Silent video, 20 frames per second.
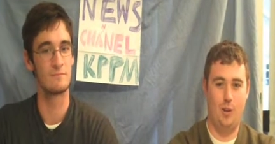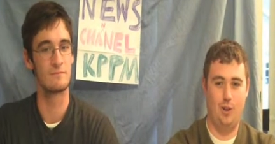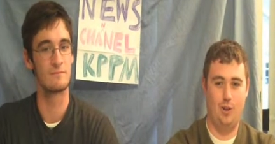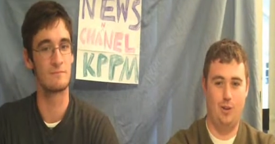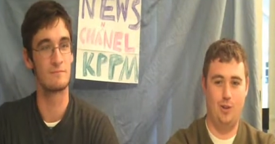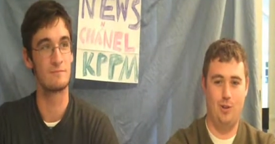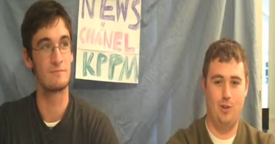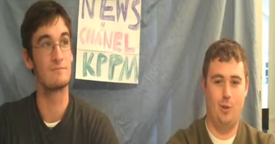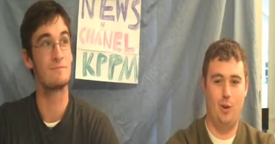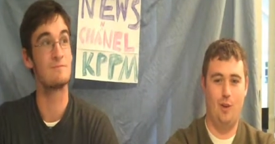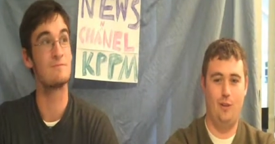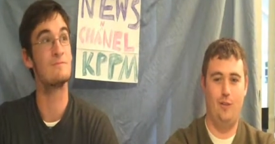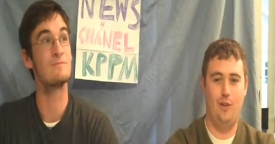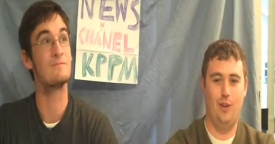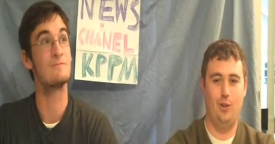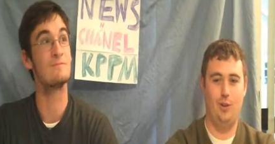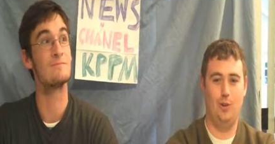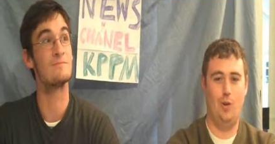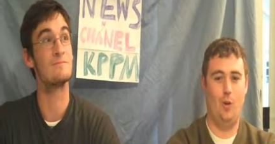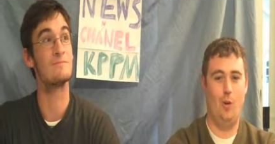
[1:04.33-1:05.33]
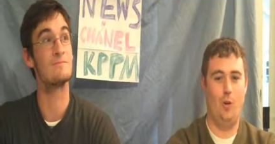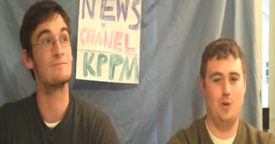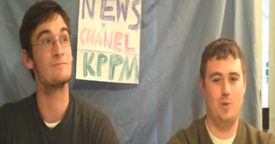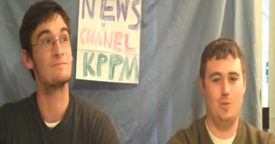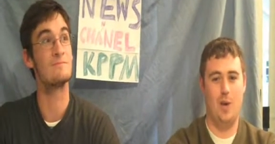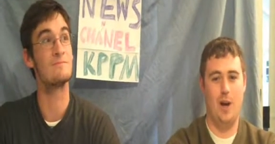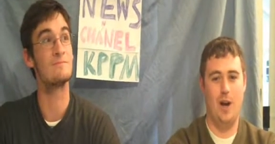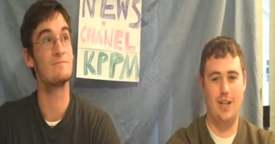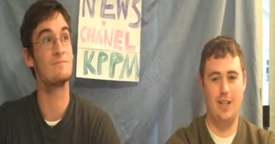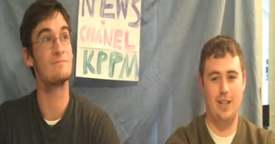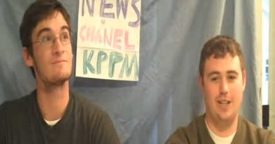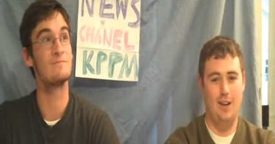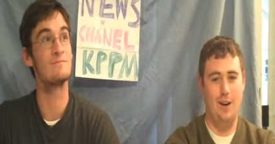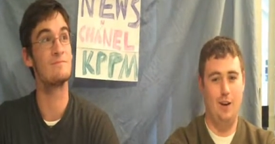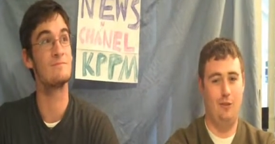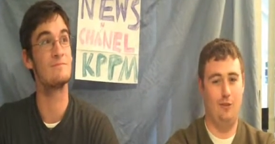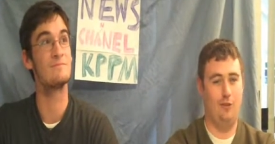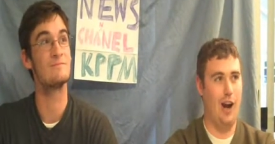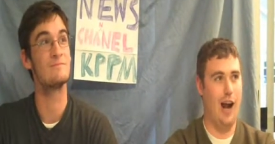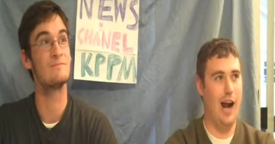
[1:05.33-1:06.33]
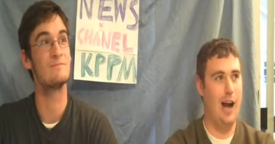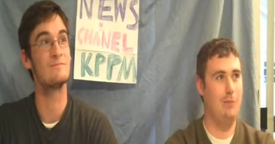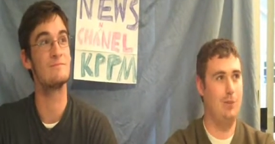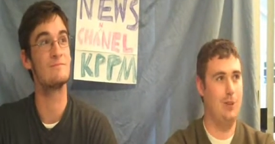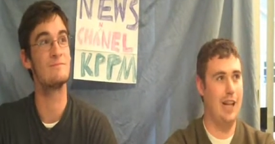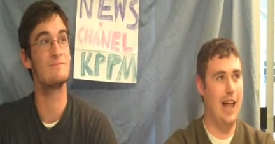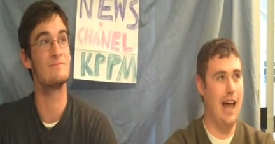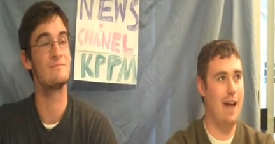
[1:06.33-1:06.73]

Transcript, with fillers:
Speaker 1: we turn to our field correspondent, Rob